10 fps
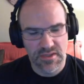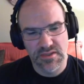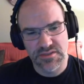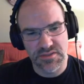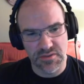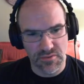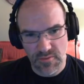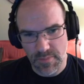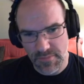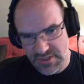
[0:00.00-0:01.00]
So
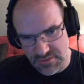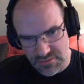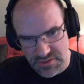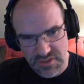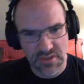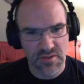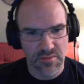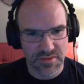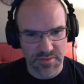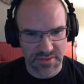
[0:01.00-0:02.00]
my solution,
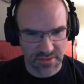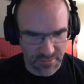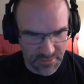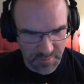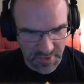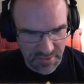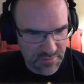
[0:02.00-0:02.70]
which I wasn't thrilled about,